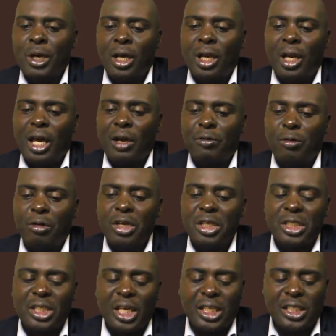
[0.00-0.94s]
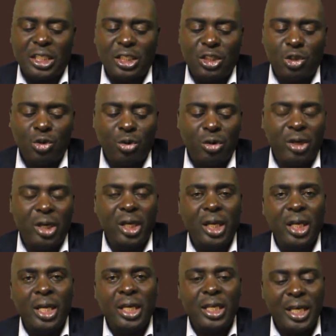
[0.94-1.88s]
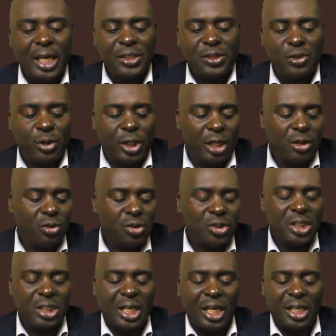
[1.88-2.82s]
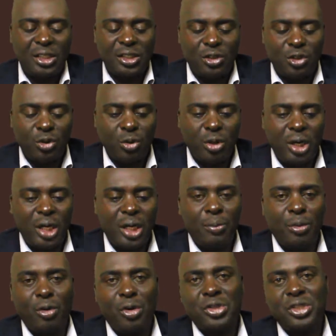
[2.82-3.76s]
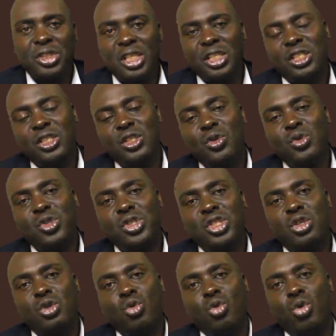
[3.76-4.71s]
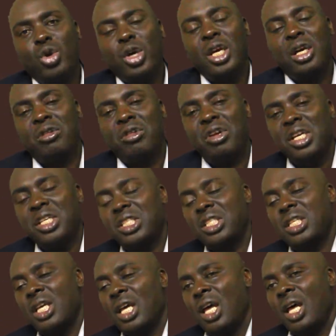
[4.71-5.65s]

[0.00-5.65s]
like for instance, in jewelry, yes, you can use it as jewelry because it's used to increase